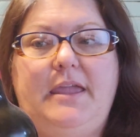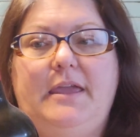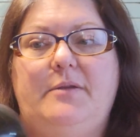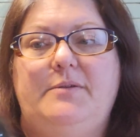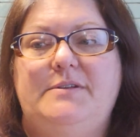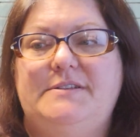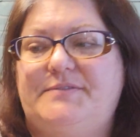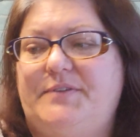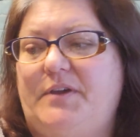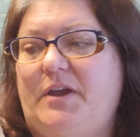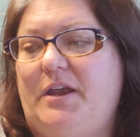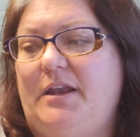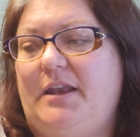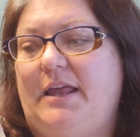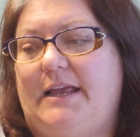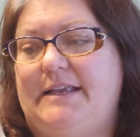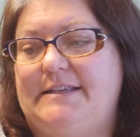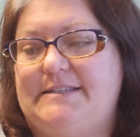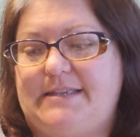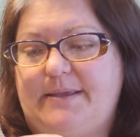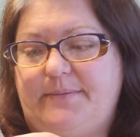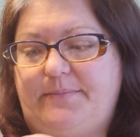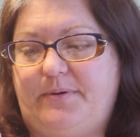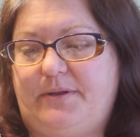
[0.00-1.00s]
And it was very nice.
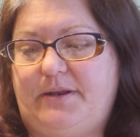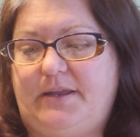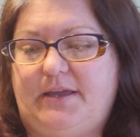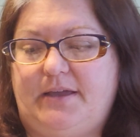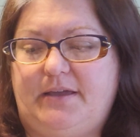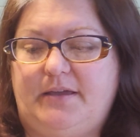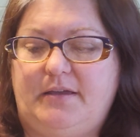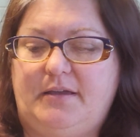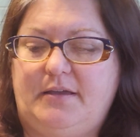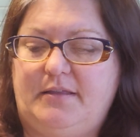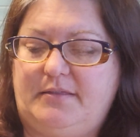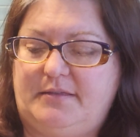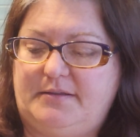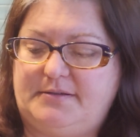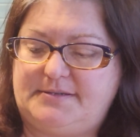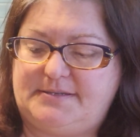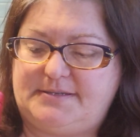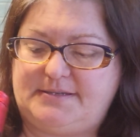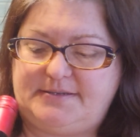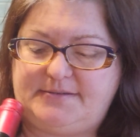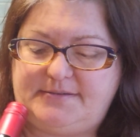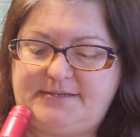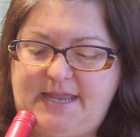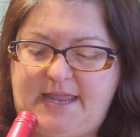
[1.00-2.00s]
They put there's
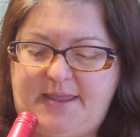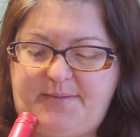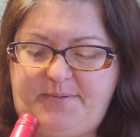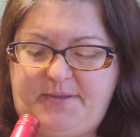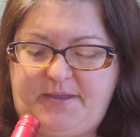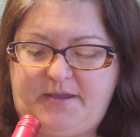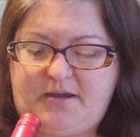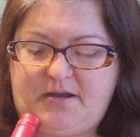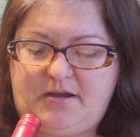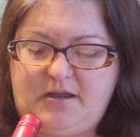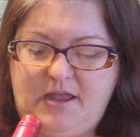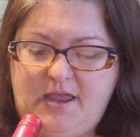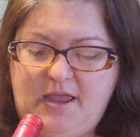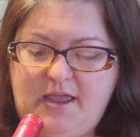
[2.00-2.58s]
a tape here.